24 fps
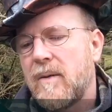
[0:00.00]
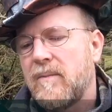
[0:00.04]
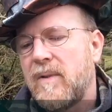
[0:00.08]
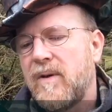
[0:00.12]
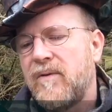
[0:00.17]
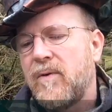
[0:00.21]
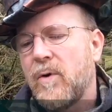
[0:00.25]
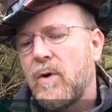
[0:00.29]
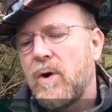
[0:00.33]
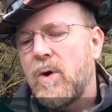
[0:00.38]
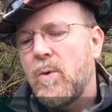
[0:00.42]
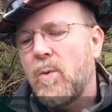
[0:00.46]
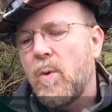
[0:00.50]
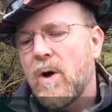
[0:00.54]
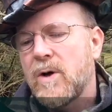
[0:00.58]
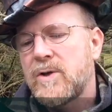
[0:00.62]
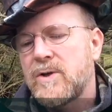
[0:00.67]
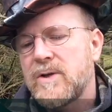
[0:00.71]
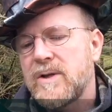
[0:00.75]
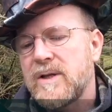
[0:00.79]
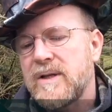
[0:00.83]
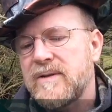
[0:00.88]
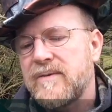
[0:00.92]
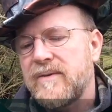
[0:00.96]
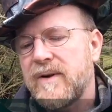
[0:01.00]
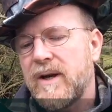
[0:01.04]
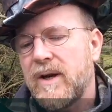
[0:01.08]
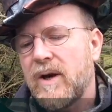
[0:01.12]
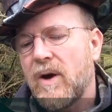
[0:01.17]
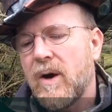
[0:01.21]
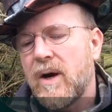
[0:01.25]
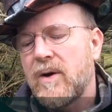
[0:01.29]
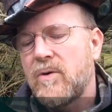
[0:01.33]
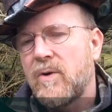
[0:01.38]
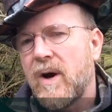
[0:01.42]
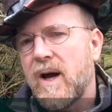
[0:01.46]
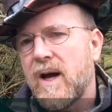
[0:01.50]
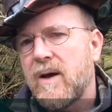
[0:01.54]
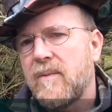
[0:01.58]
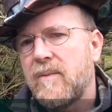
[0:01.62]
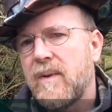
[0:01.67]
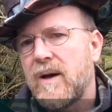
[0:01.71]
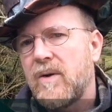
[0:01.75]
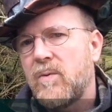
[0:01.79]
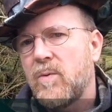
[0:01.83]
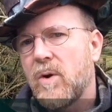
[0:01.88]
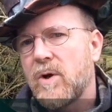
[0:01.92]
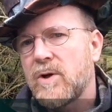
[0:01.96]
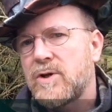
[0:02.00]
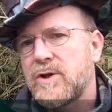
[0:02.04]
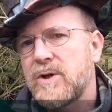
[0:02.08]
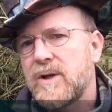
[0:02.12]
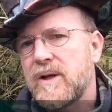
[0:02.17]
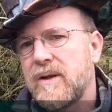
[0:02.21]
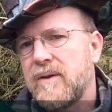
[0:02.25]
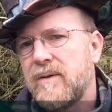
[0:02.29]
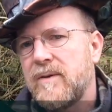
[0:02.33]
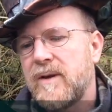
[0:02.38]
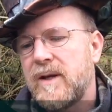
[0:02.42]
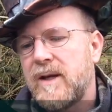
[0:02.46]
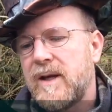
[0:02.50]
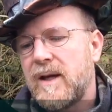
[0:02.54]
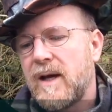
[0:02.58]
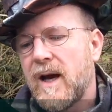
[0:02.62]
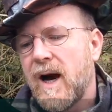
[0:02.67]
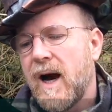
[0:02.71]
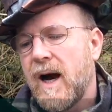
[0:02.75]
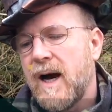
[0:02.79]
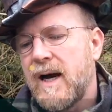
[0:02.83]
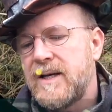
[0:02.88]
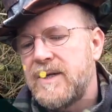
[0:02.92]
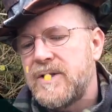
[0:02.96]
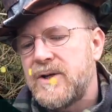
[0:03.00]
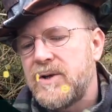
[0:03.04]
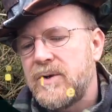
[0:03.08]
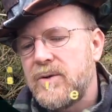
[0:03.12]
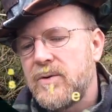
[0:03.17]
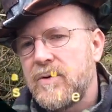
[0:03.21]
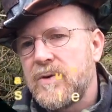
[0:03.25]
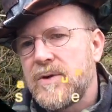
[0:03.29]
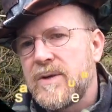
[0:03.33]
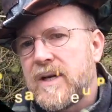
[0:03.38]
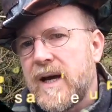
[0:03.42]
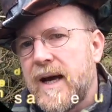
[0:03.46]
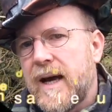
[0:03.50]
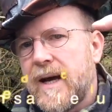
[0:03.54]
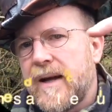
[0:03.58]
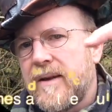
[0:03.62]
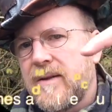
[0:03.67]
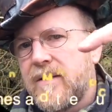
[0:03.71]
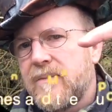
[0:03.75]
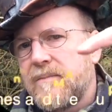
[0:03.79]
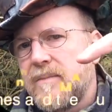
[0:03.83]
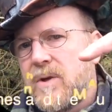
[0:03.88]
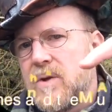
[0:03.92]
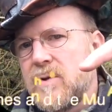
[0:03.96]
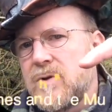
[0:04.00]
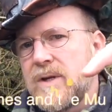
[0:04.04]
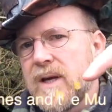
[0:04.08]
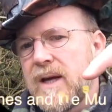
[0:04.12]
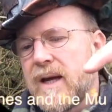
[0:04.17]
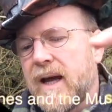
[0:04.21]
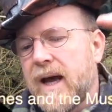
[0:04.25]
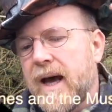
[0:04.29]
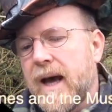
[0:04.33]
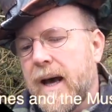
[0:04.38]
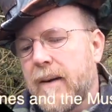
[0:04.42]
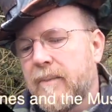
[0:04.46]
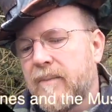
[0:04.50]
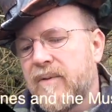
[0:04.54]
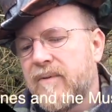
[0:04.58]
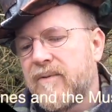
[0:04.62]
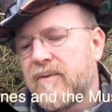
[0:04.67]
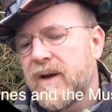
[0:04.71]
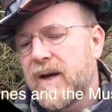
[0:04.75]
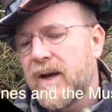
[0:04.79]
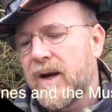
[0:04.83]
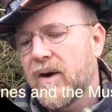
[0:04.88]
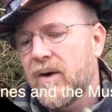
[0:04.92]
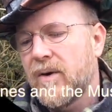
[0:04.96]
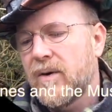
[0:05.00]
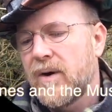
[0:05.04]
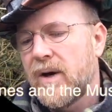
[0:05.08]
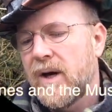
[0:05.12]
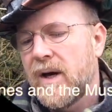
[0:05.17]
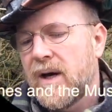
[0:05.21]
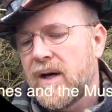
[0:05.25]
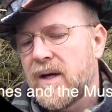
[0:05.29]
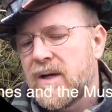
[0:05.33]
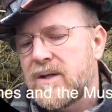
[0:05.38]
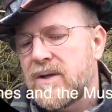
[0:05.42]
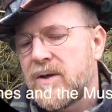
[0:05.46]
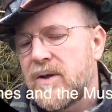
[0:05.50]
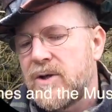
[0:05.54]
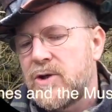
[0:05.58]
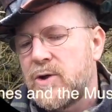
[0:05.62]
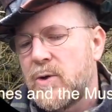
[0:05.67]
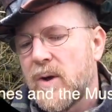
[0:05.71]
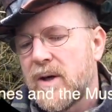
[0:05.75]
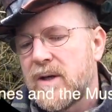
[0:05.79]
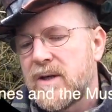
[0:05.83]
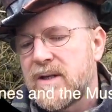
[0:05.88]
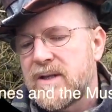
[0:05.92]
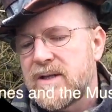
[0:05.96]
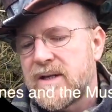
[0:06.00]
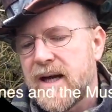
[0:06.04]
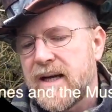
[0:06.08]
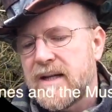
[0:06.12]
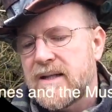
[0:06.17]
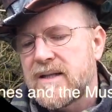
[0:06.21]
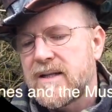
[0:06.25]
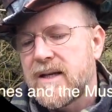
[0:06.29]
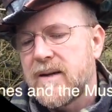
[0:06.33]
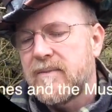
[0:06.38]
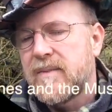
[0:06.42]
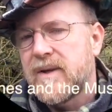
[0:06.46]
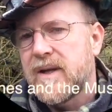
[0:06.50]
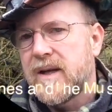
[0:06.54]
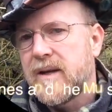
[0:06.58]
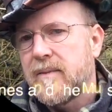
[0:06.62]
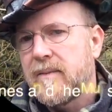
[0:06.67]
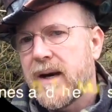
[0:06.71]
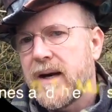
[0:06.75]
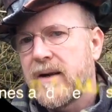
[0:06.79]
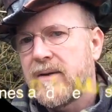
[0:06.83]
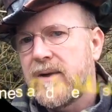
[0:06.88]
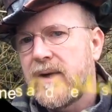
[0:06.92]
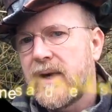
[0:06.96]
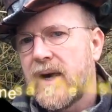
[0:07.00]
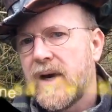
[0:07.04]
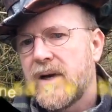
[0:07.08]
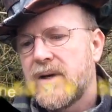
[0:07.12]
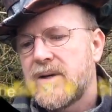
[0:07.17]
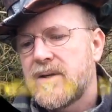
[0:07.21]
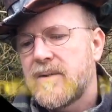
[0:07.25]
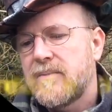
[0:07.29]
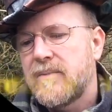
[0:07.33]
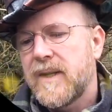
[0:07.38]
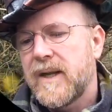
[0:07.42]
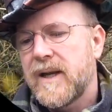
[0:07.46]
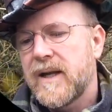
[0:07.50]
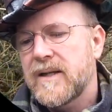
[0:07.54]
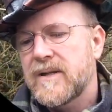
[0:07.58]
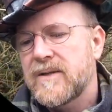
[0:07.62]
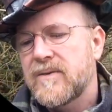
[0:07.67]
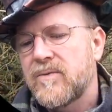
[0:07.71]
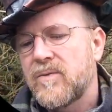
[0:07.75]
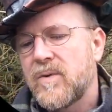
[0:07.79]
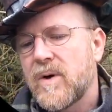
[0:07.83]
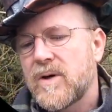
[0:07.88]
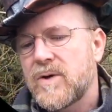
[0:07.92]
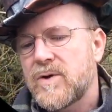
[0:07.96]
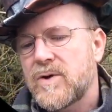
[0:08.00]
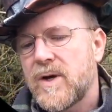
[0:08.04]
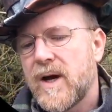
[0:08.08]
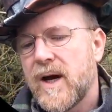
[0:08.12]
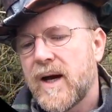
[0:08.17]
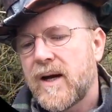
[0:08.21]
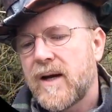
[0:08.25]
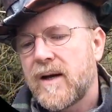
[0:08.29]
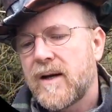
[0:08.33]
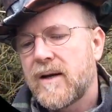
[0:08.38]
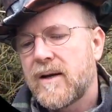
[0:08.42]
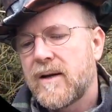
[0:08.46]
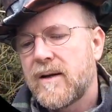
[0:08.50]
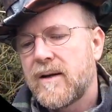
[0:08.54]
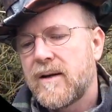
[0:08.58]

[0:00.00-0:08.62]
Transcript: Before you watch this video, I'd recommend watching the iTunes and the Music app video so that you understand something about the underpinnings of OneTrack.